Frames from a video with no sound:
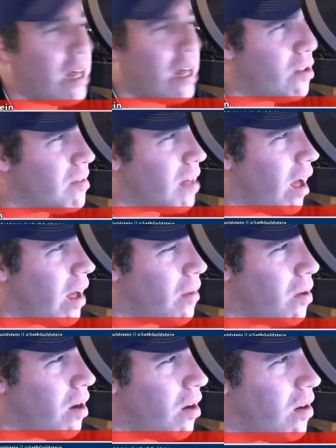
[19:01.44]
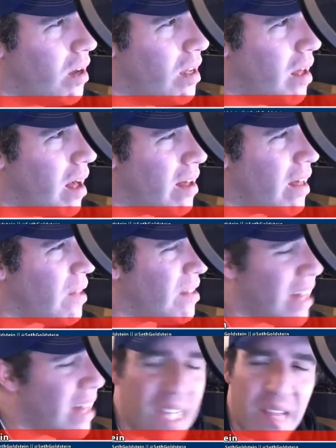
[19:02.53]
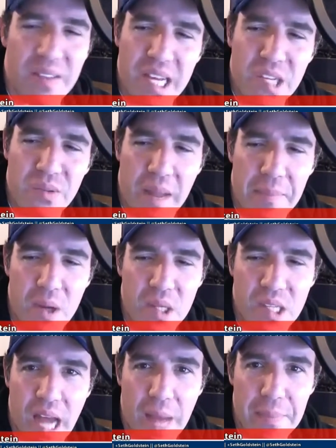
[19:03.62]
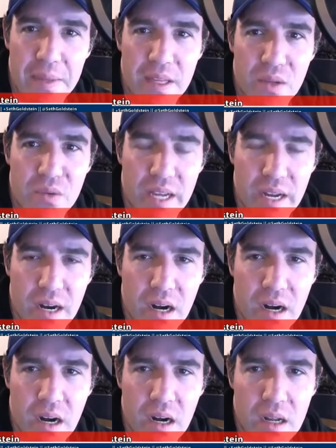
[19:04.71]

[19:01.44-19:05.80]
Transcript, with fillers: I'll do is I will, I mean, latest, latest when I posted Happy New Year.